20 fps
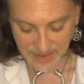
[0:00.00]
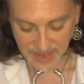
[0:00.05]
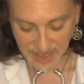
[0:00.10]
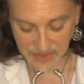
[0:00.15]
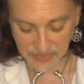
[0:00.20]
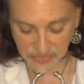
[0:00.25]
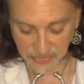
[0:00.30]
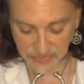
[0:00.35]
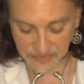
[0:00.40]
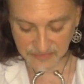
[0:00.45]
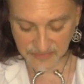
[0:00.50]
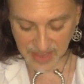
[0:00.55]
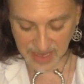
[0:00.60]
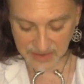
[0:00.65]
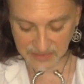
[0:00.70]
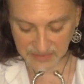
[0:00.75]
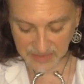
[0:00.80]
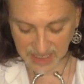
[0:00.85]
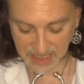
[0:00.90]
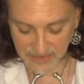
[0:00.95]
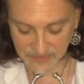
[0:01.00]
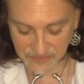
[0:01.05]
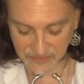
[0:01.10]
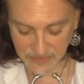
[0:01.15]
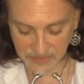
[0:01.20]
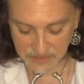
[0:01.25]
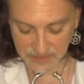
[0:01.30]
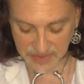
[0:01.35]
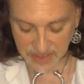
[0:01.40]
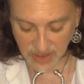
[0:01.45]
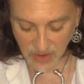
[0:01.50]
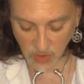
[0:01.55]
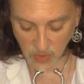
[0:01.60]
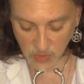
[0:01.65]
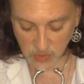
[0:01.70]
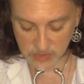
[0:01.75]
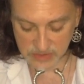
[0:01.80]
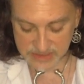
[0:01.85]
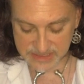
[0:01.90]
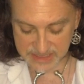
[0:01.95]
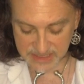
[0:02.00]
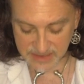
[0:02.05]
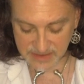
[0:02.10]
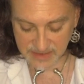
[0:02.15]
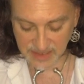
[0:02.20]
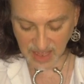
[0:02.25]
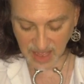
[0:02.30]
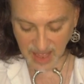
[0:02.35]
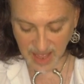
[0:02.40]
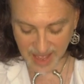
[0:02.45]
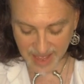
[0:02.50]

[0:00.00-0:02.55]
and prevent me from beholding the